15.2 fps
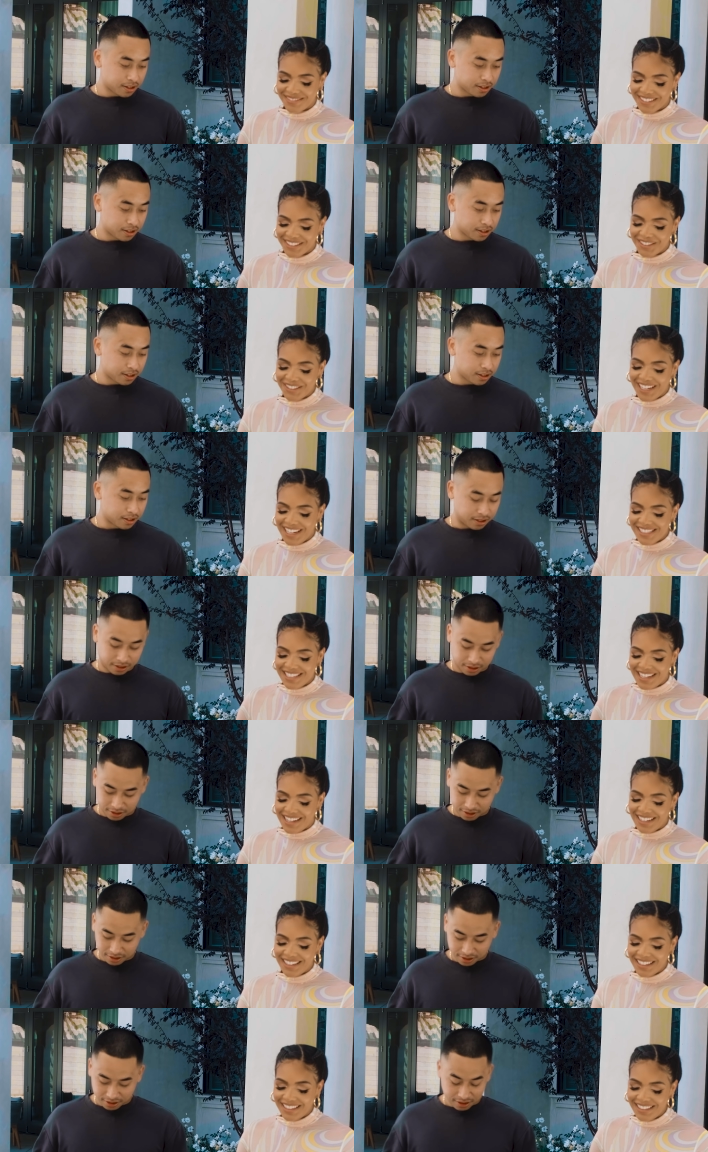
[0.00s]
Speaker 1: You guys,
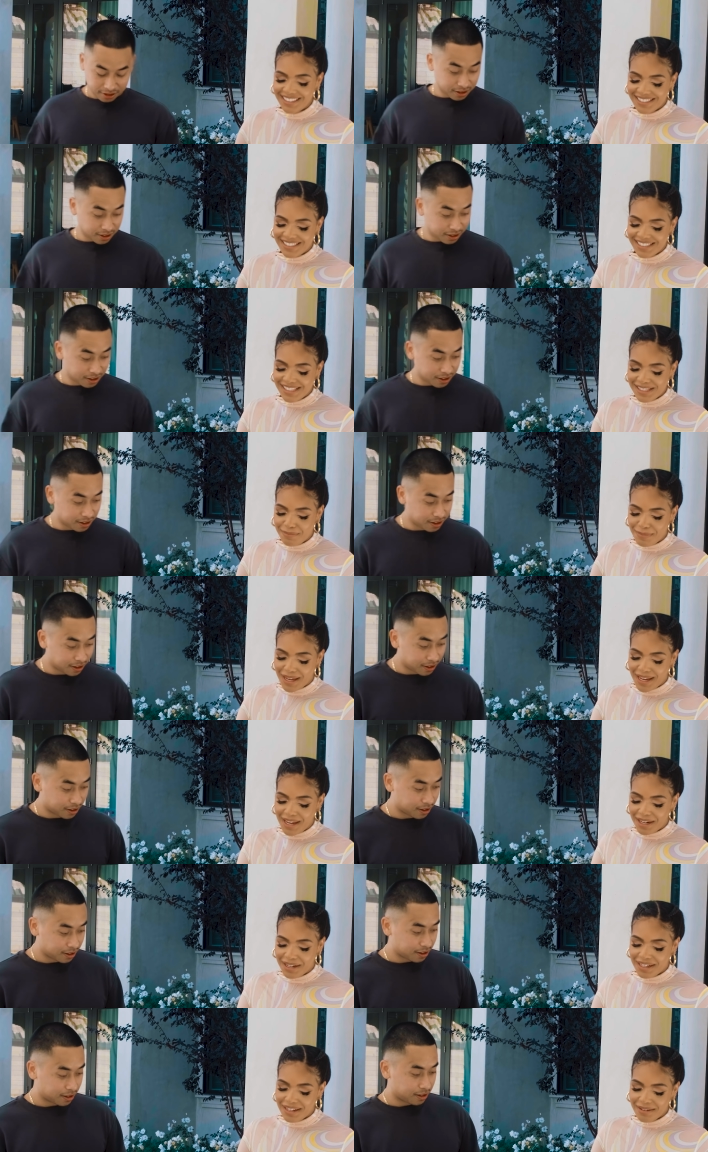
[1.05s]
I just
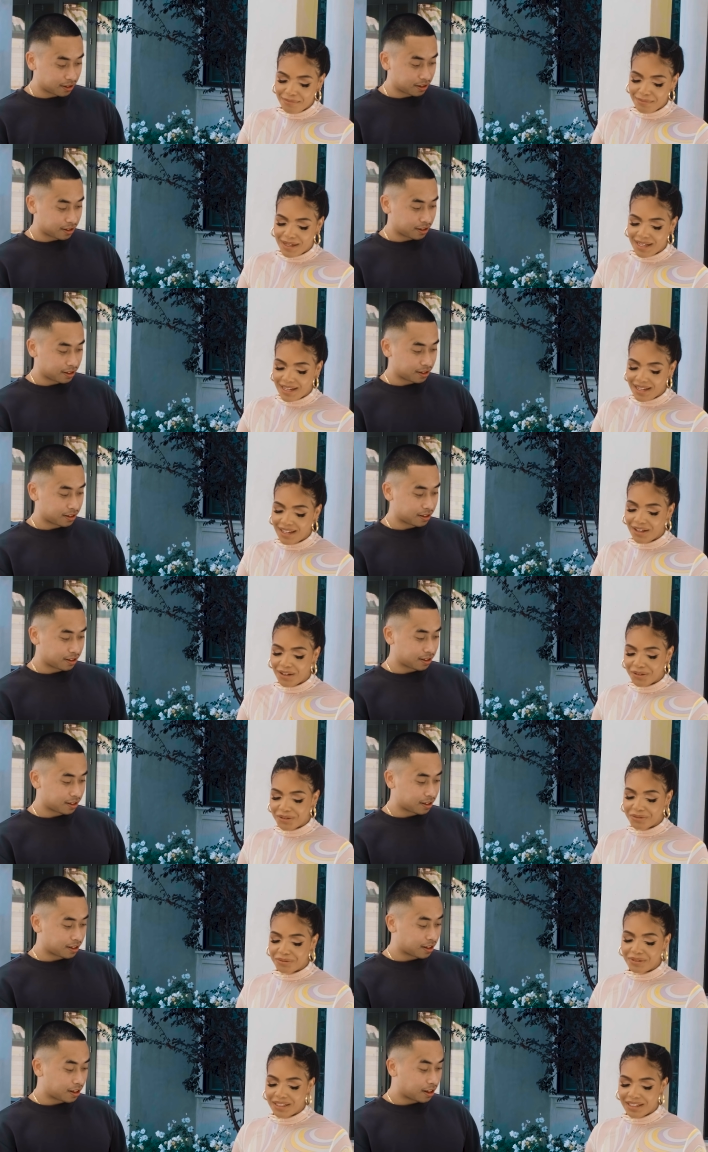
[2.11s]
made my
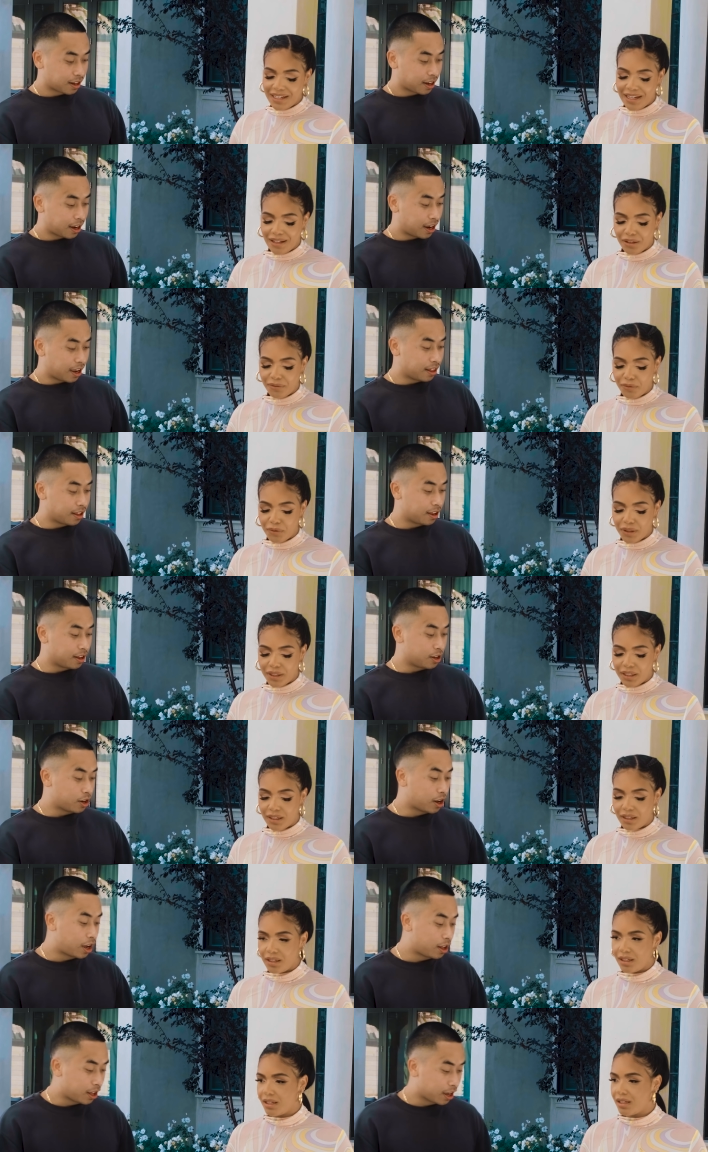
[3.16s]
own California. And then you
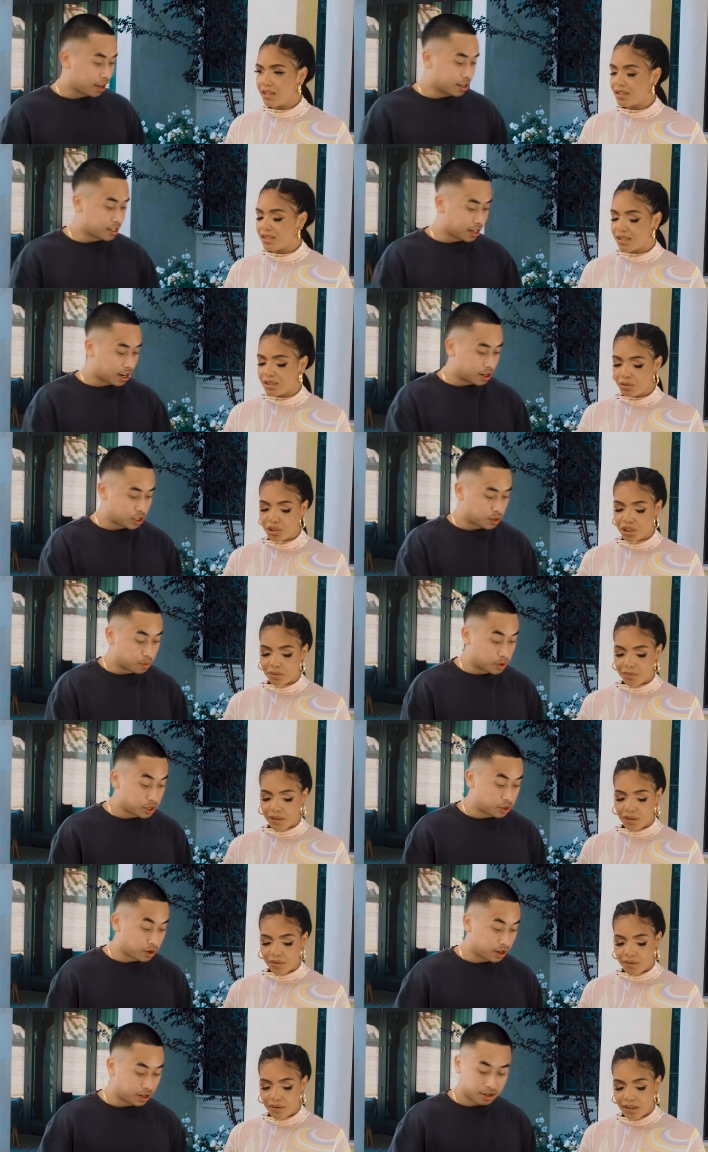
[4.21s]
know, like it's kind of
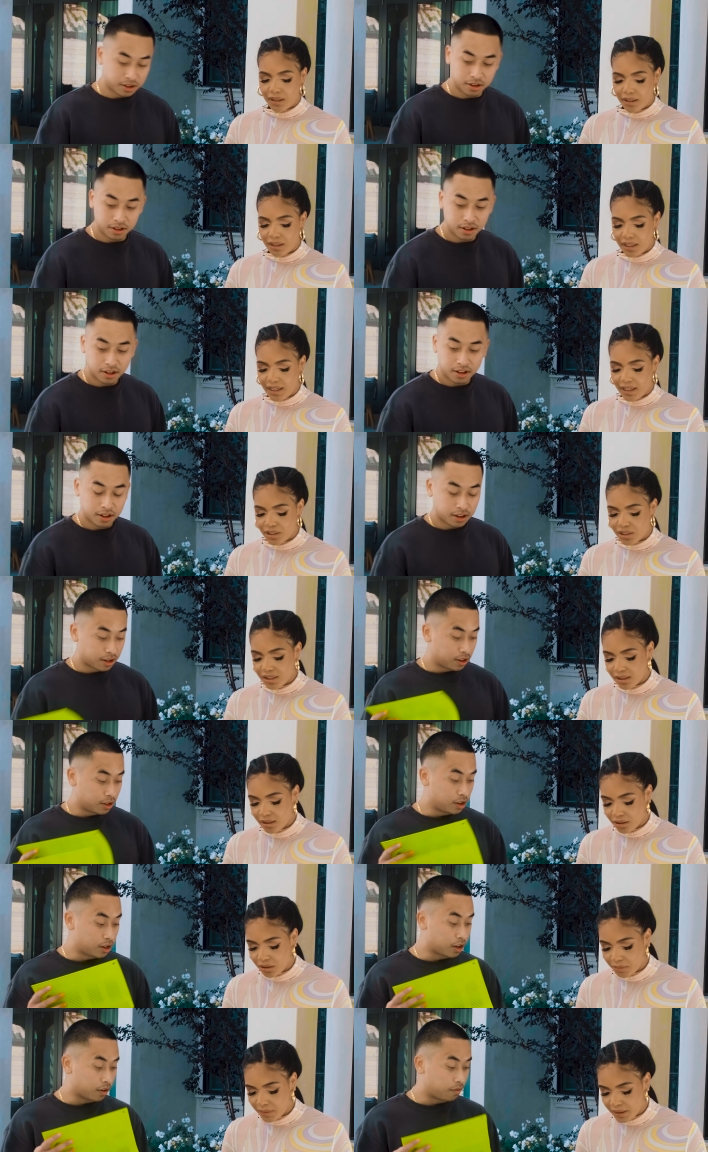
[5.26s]
right now. Yeah, just a
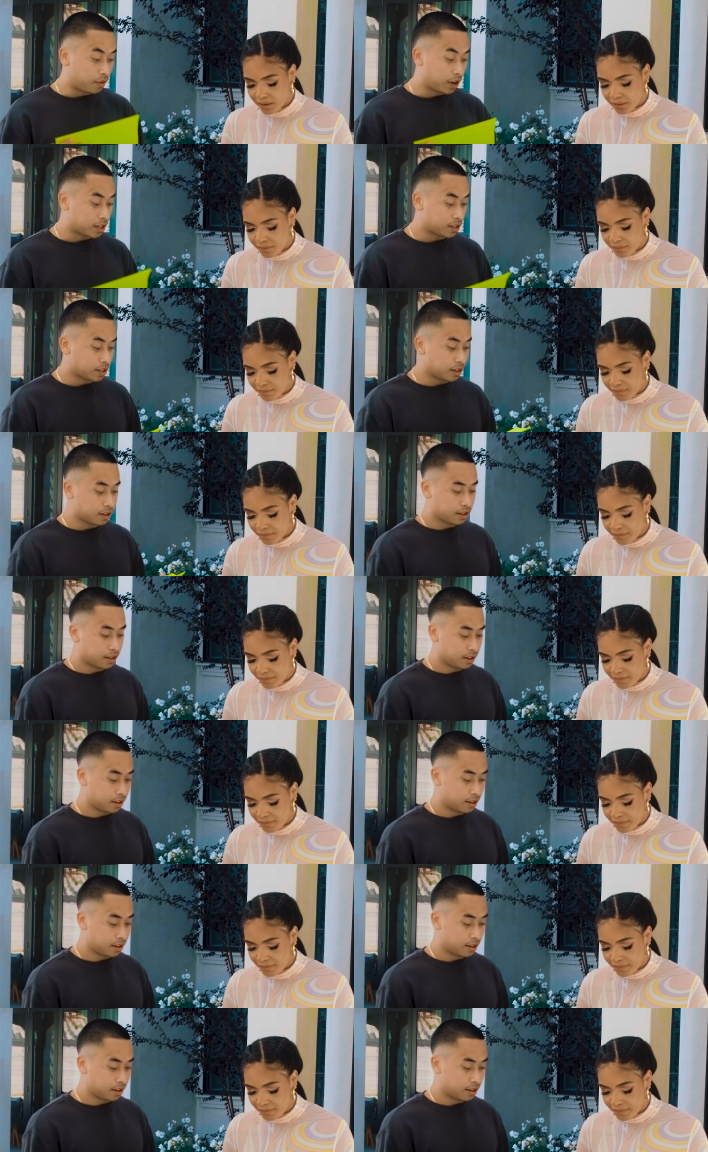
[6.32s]
little bit. Fix it